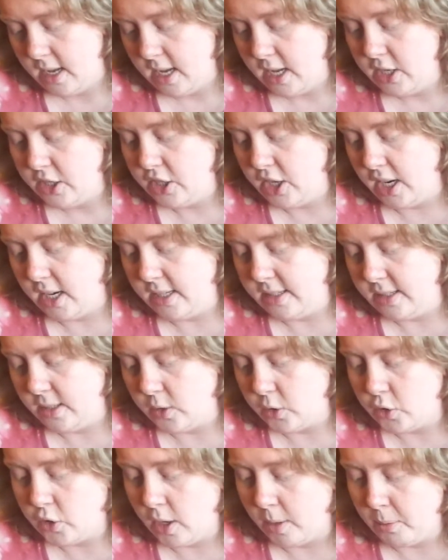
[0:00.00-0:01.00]
jealousy
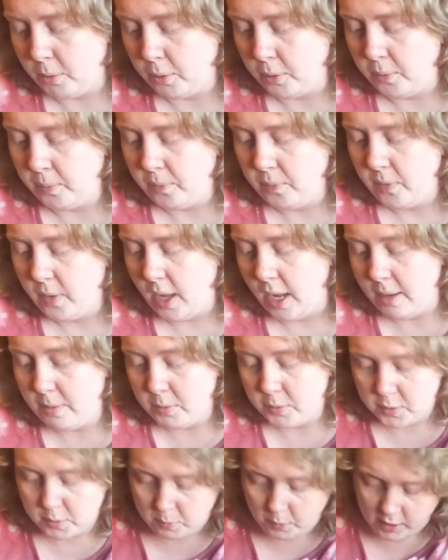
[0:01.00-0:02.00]
or trouble,
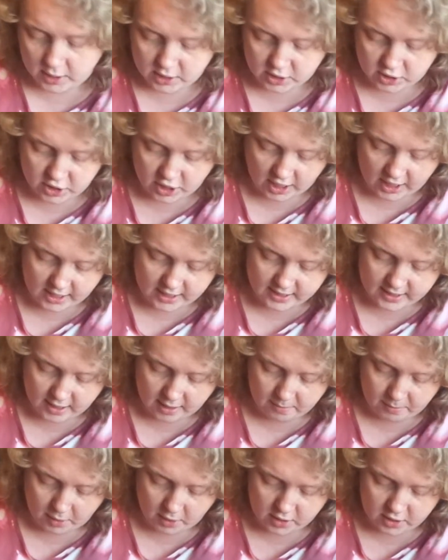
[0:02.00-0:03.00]
able to break the chains that
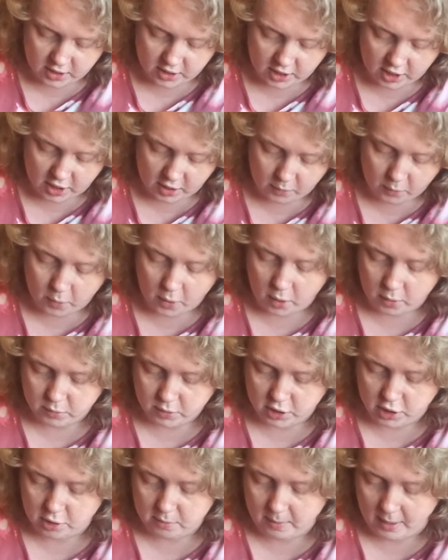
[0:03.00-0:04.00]
are binding you or
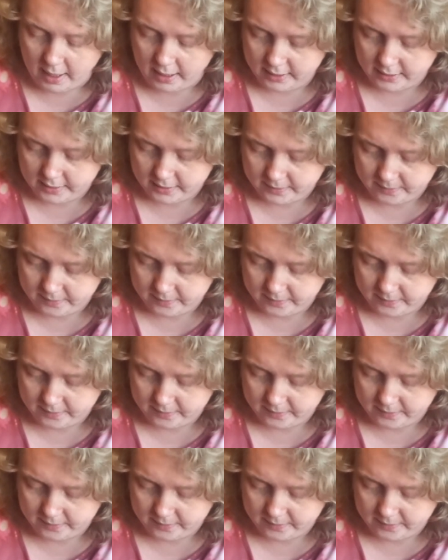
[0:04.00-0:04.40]
holding you back.